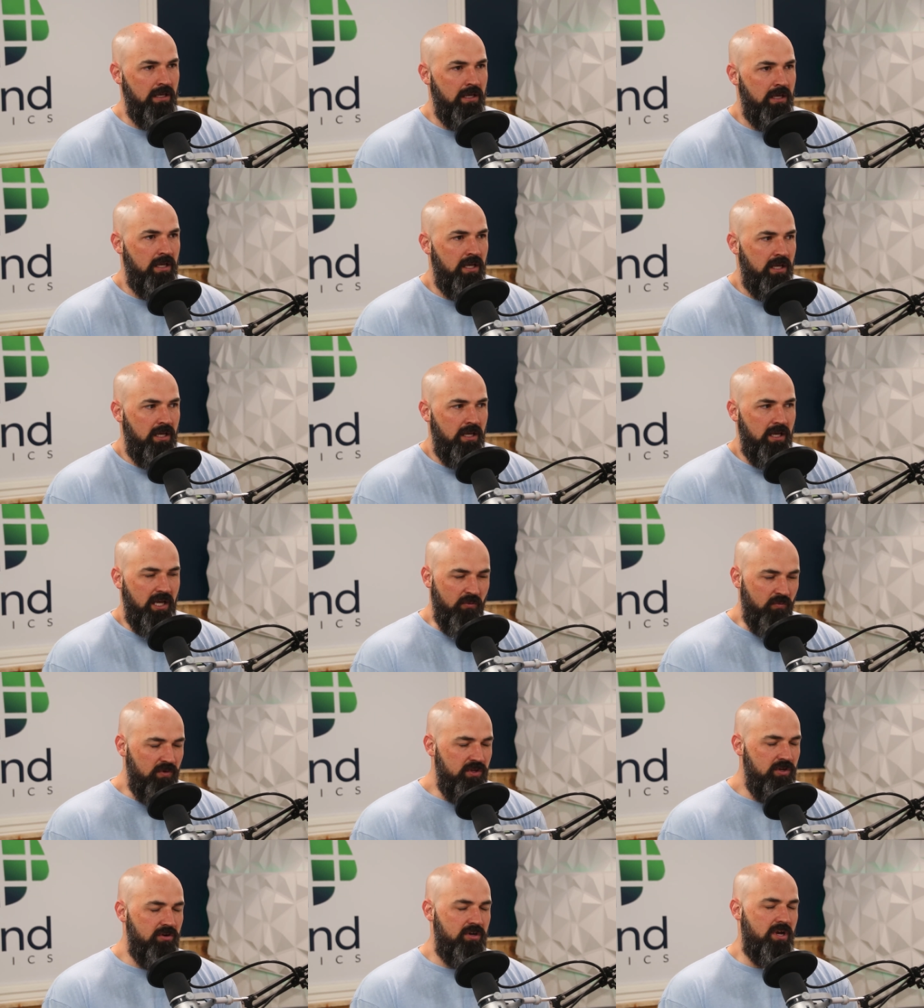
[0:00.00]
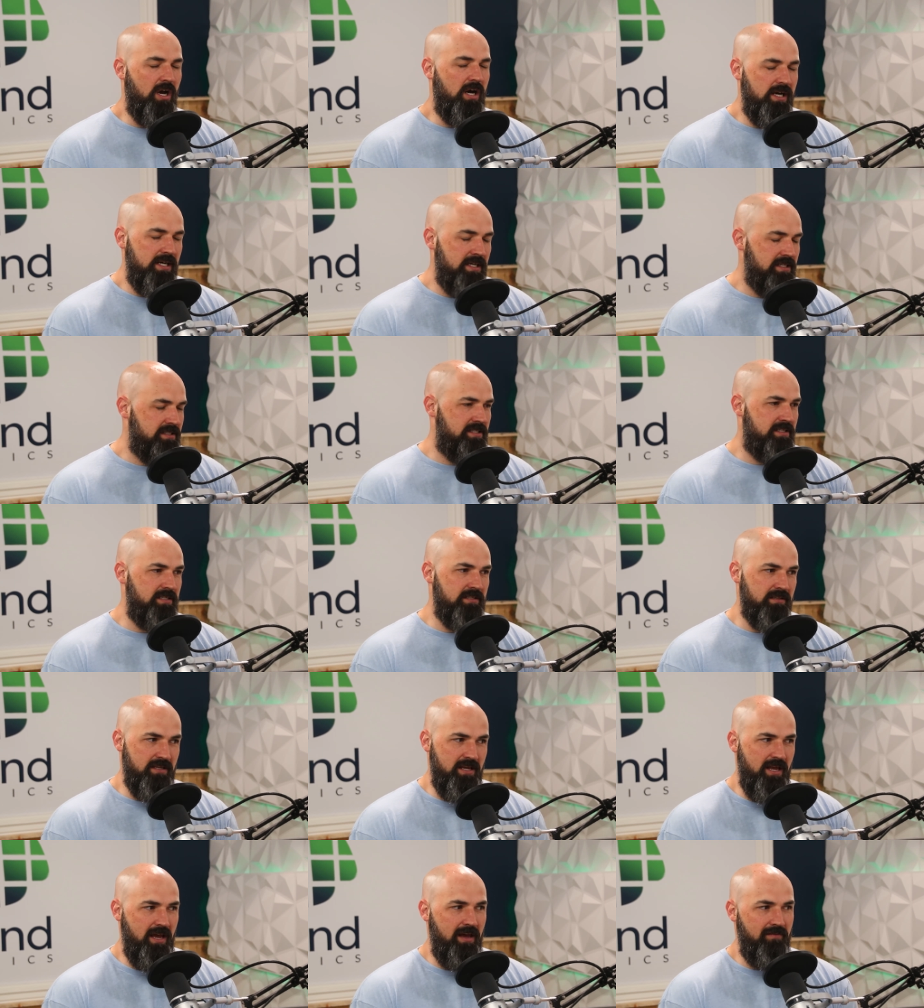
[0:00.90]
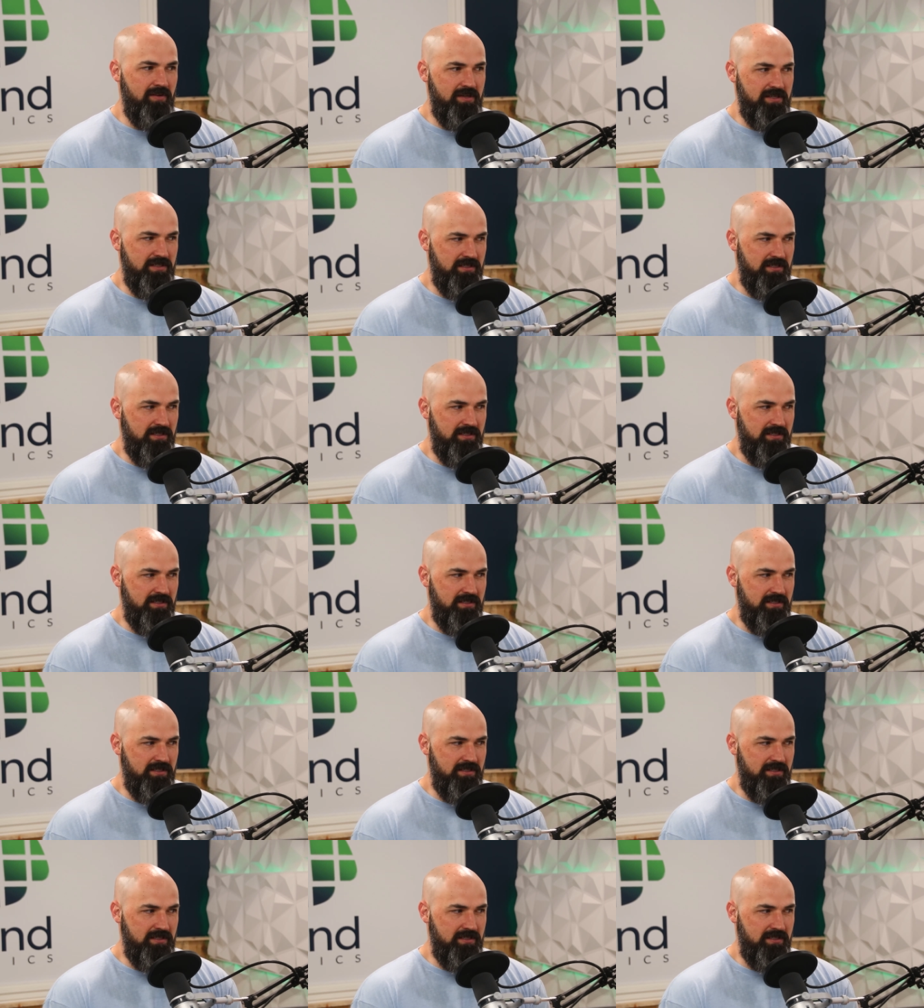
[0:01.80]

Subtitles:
Yeah. And when you're constantly having